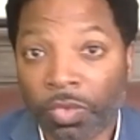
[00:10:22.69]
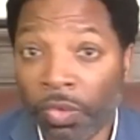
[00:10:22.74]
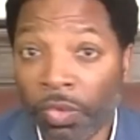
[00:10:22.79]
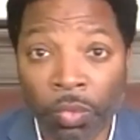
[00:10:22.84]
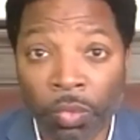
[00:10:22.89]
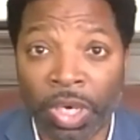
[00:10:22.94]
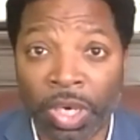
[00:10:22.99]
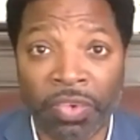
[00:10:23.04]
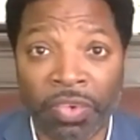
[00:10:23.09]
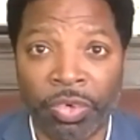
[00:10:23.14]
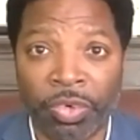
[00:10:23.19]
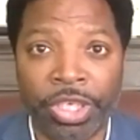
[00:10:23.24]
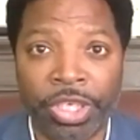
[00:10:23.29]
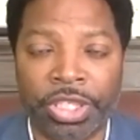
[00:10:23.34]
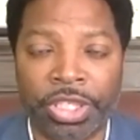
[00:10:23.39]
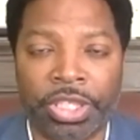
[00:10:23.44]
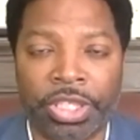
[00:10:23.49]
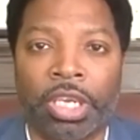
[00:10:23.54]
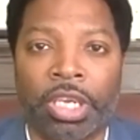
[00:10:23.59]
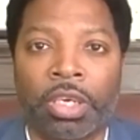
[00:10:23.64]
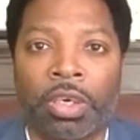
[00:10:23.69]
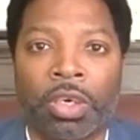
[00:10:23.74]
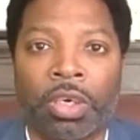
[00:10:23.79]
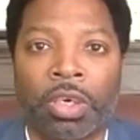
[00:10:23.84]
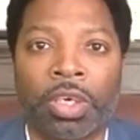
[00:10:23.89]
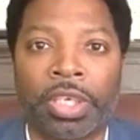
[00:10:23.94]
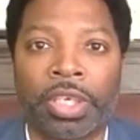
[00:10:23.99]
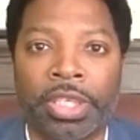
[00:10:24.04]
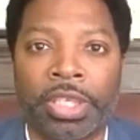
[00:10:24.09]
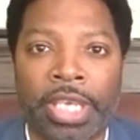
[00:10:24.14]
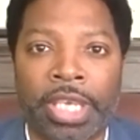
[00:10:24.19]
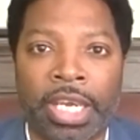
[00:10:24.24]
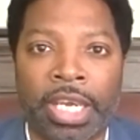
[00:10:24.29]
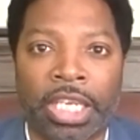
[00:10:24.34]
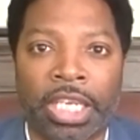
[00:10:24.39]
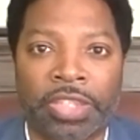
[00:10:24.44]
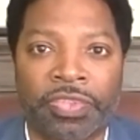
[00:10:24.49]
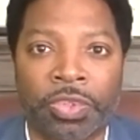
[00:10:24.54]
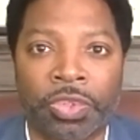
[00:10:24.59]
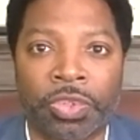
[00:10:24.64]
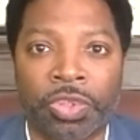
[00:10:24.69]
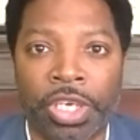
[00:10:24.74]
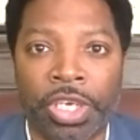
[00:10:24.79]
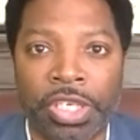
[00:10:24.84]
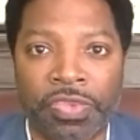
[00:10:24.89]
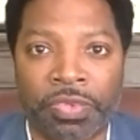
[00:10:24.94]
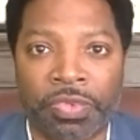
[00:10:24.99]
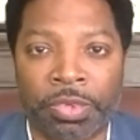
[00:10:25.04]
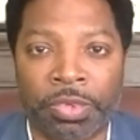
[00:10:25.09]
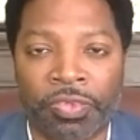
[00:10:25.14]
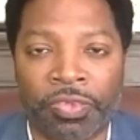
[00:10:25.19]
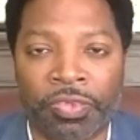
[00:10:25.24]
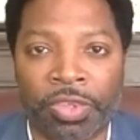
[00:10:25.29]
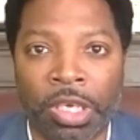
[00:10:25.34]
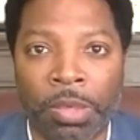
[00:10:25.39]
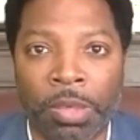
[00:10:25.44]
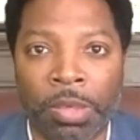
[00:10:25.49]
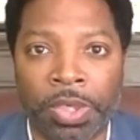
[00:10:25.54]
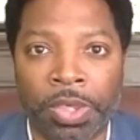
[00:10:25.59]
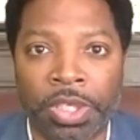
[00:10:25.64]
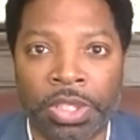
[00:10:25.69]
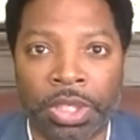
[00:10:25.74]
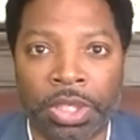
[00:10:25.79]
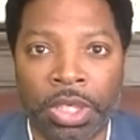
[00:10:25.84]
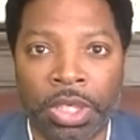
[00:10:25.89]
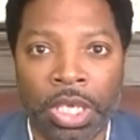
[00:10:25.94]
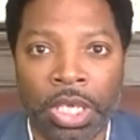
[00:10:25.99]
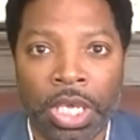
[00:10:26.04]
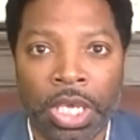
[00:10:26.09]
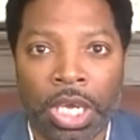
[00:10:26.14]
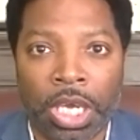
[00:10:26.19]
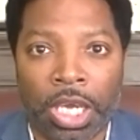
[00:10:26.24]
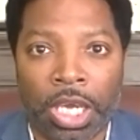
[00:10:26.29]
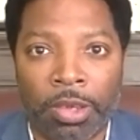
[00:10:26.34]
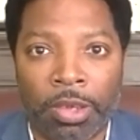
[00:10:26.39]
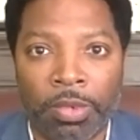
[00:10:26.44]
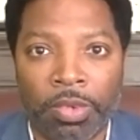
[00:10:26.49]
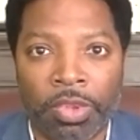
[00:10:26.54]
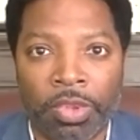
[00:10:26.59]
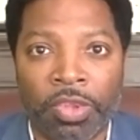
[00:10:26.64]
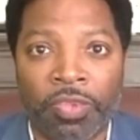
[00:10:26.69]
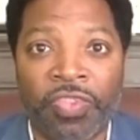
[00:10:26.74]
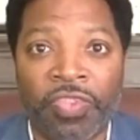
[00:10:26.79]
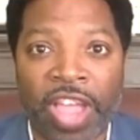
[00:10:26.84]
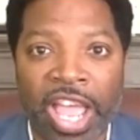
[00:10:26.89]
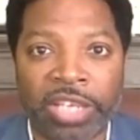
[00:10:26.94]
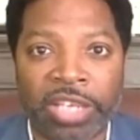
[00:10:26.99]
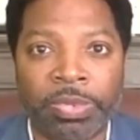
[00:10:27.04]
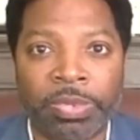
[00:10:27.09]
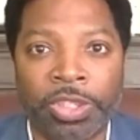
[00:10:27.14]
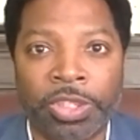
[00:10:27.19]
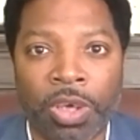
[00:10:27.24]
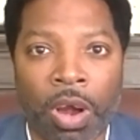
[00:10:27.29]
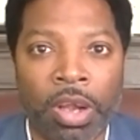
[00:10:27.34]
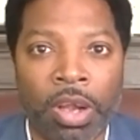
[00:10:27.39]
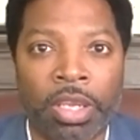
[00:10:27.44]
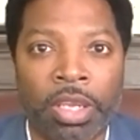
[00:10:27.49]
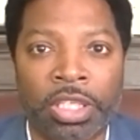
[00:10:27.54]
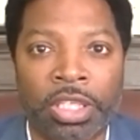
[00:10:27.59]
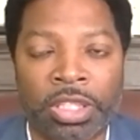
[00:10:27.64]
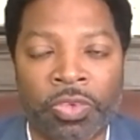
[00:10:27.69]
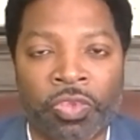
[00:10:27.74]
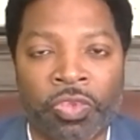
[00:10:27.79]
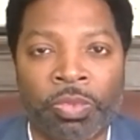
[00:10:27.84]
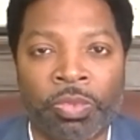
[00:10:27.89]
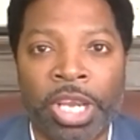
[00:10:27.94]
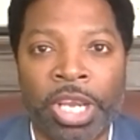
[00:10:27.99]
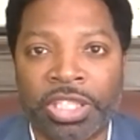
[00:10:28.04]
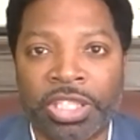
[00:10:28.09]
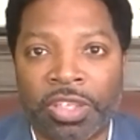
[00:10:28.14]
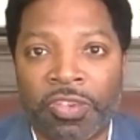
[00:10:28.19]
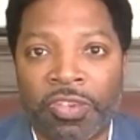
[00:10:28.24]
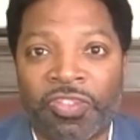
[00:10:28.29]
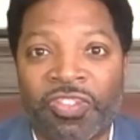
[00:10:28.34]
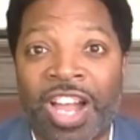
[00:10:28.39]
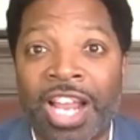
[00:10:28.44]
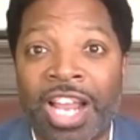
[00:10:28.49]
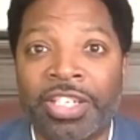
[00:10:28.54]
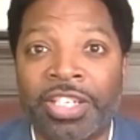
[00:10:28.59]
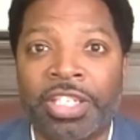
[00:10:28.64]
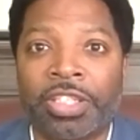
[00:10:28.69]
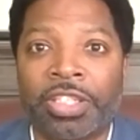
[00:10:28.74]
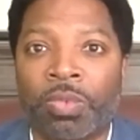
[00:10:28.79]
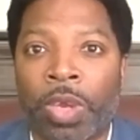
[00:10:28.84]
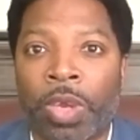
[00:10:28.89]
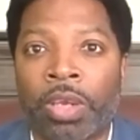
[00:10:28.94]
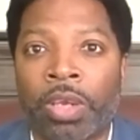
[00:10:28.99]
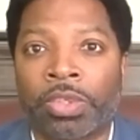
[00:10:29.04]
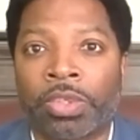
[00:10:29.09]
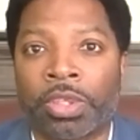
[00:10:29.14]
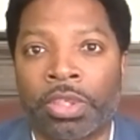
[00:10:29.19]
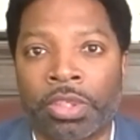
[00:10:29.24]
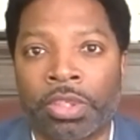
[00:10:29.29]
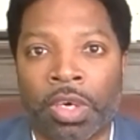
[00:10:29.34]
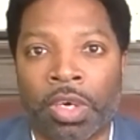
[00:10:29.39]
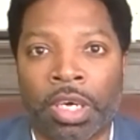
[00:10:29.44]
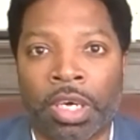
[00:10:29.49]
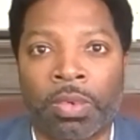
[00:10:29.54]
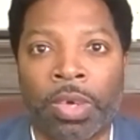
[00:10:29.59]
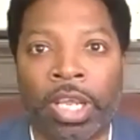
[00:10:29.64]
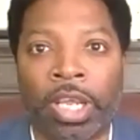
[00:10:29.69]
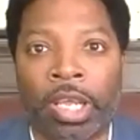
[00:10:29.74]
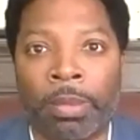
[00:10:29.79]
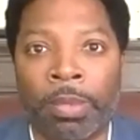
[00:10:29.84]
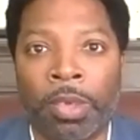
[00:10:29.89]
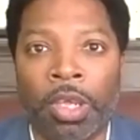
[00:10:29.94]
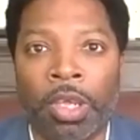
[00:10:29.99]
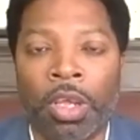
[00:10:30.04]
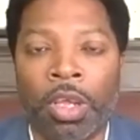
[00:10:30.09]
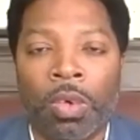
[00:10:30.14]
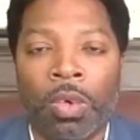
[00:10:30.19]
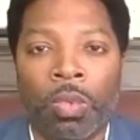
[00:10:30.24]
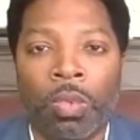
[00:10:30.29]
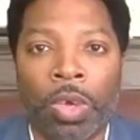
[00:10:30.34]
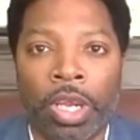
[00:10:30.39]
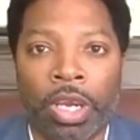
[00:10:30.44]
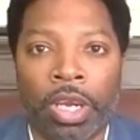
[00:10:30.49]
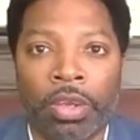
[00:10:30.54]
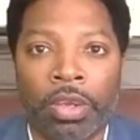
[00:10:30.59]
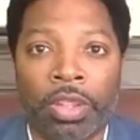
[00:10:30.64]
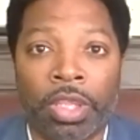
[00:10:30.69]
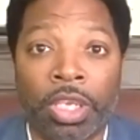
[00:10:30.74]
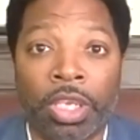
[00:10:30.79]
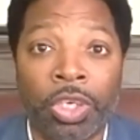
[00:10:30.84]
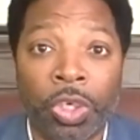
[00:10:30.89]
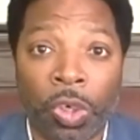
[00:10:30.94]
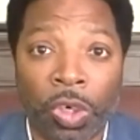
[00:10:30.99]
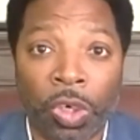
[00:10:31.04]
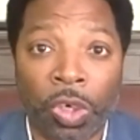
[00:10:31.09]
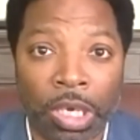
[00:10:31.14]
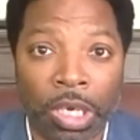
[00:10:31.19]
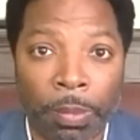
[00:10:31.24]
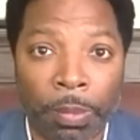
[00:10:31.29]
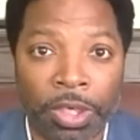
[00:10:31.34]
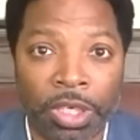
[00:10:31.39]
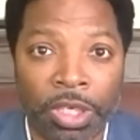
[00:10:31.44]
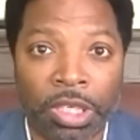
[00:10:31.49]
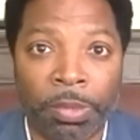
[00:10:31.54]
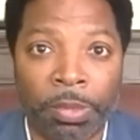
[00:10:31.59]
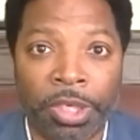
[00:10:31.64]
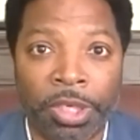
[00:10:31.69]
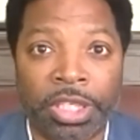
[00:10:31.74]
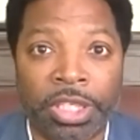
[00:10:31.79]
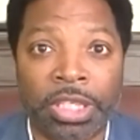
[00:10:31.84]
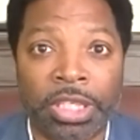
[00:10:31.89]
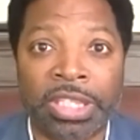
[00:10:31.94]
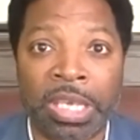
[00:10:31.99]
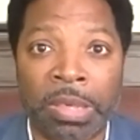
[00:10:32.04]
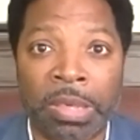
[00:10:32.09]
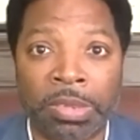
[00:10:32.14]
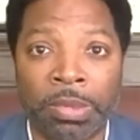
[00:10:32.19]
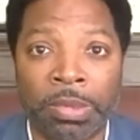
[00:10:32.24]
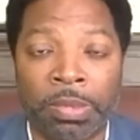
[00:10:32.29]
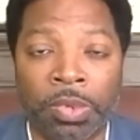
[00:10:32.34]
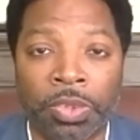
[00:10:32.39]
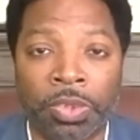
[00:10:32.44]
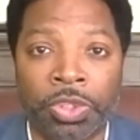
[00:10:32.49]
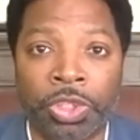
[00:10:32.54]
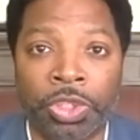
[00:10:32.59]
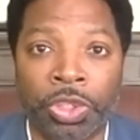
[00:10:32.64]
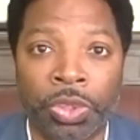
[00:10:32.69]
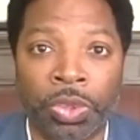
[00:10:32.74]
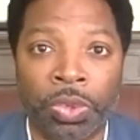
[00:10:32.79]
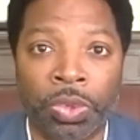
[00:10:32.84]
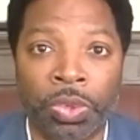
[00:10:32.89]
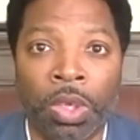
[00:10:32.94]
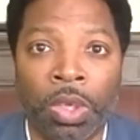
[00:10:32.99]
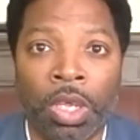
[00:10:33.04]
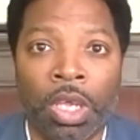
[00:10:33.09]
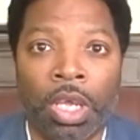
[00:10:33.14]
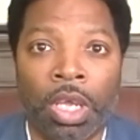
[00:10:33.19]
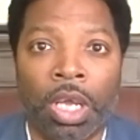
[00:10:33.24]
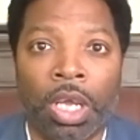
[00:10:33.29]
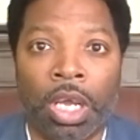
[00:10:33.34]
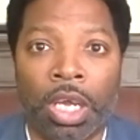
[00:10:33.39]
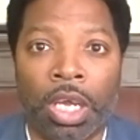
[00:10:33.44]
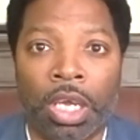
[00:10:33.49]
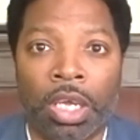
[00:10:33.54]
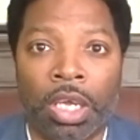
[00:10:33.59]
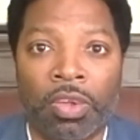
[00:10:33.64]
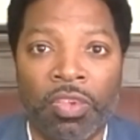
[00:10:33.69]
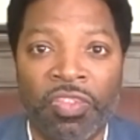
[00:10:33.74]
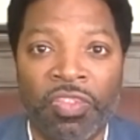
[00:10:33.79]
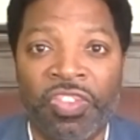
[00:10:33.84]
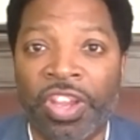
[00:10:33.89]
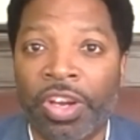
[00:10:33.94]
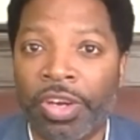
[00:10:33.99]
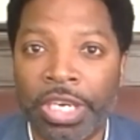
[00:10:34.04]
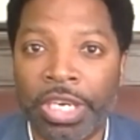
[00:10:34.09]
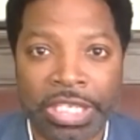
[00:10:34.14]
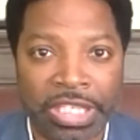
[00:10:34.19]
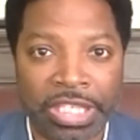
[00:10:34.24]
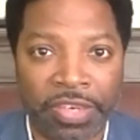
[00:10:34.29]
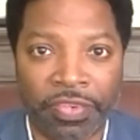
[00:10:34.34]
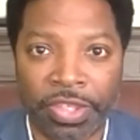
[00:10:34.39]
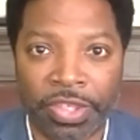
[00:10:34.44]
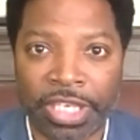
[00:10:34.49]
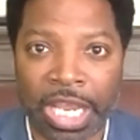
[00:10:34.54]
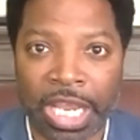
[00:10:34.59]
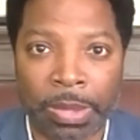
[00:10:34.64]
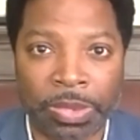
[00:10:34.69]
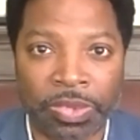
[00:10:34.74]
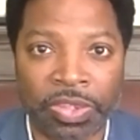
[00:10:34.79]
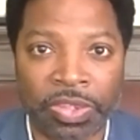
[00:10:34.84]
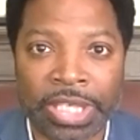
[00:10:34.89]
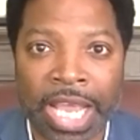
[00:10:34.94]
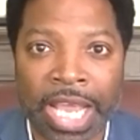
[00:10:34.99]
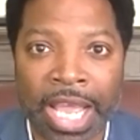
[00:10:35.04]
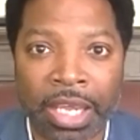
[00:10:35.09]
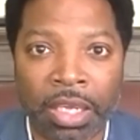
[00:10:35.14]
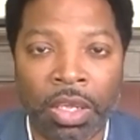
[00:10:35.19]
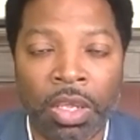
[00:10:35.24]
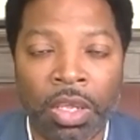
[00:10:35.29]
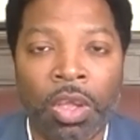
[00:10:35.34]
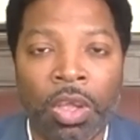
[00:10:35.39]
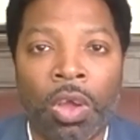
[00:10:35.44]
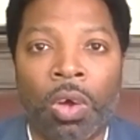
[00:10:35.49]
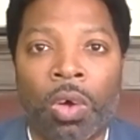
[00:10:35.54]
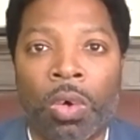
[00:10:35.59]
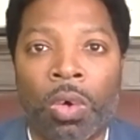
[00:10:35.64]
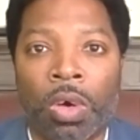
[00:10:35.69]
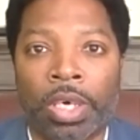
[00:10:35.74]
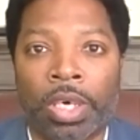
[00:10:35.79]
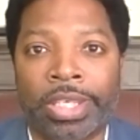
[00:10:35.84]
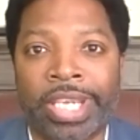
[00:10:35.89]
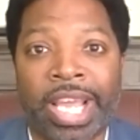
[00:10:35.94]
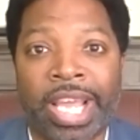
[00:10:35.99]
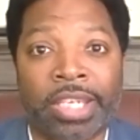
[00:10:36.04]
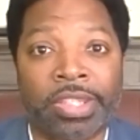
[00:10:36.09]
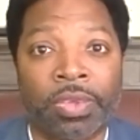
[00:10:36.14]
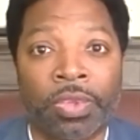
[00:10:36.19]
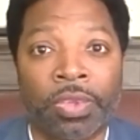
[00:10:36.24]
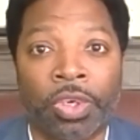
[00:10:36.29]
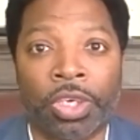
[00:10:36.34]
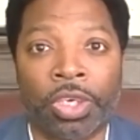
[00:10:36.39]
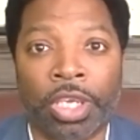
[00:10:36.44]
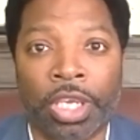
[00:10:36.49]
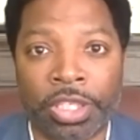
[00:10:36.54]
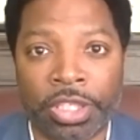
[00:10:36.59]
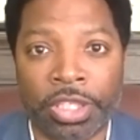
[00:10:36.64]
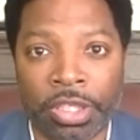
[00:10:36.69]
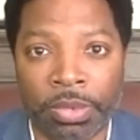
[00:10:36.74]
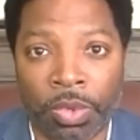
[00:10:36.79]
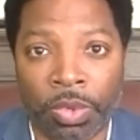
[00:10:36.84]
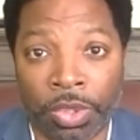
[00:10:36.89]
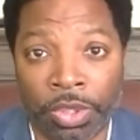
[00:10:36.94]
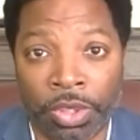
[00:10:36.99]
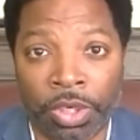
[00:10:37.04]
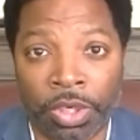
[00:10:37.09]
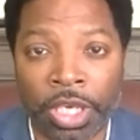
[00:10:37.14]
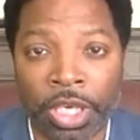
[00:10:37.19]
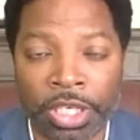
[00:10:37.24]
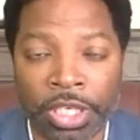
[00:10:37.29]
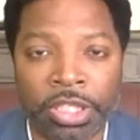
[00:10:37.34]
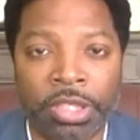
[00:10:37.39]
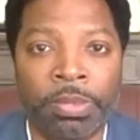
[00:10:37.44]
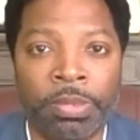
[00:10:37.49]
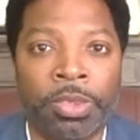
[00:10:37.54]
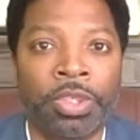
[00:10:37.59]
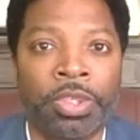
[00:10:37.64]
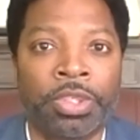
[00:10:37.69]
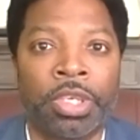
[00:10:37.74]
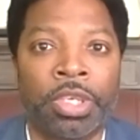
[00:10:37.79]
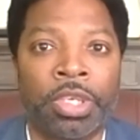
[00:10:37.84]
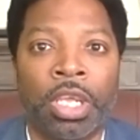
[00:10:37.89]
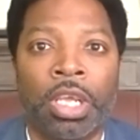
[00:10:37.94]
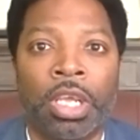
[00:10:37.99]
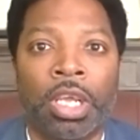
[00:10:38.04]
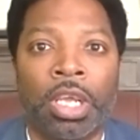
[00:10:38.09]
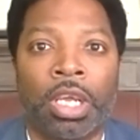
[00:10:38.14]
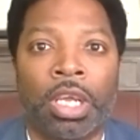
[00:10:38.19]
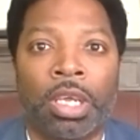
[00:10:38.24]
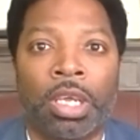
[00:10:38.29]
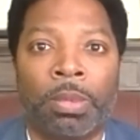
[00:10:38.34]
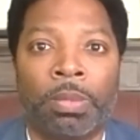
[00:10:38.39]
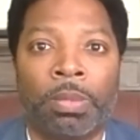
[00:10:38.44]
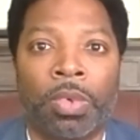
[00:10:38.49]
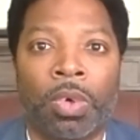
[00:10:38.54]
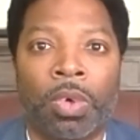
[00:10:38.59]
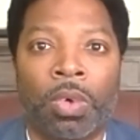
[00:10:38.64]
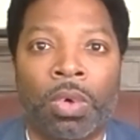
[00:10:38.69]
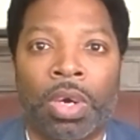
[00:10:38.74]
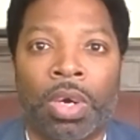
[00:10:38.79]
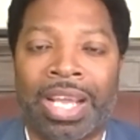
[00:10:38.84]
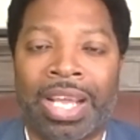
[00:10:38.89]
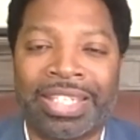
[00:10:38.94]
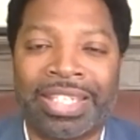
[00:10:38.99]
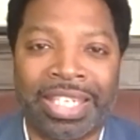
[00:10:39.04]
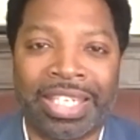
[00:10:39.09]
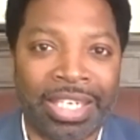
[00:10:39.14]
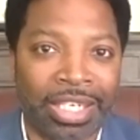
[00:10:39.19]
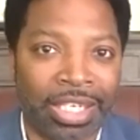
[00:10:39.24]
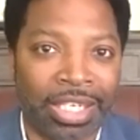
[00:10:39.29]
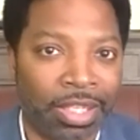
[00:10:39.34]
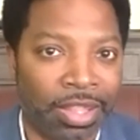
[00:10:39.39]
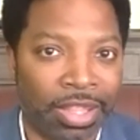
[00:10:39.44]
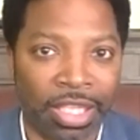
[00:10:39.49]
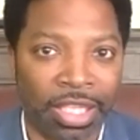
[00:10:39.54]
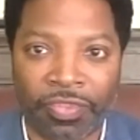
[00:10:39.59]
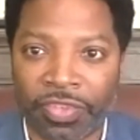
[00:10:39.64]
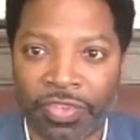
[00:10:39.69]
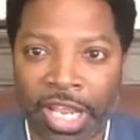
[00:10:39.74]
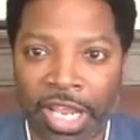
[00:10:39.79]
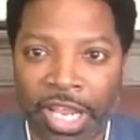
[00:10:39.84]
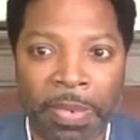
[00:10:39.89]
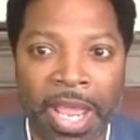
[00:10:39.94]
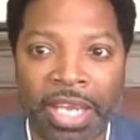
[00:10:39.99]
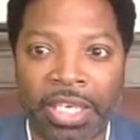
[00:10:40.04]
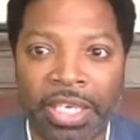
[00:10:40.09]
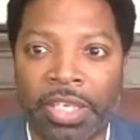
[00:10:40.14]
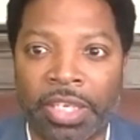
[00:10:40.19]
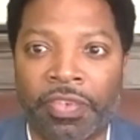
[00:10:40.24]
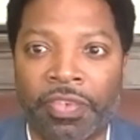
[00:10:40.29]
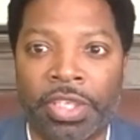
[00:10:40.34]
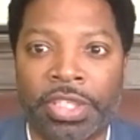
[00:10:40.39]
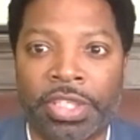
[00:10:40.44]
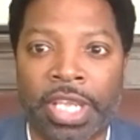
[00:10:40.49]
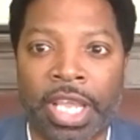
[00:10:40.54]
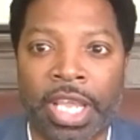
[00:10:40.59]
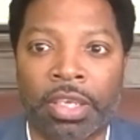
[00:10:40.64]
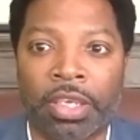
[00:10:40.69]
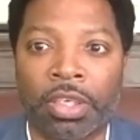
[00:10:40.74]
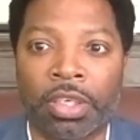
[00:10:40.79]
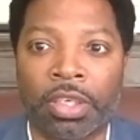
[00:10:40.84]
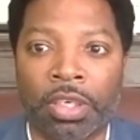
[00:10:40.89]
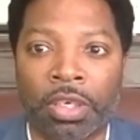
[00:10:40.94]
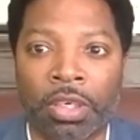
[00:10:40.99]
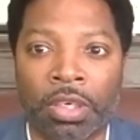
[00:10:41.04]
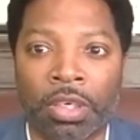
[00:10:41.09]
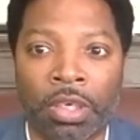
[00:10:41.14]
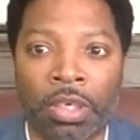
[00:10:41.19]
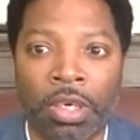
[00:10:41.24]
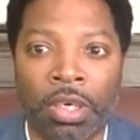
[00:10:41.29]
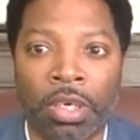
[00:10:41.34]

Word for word: whatever reasons they occur, and data exfiltration from different companies, uh, the vast majority of this information finds its way onto the dark web, where then your company could be susceptible to uh, various different types of attack or attacks on their cust- on your customers um, or identity theft type activities that could occur.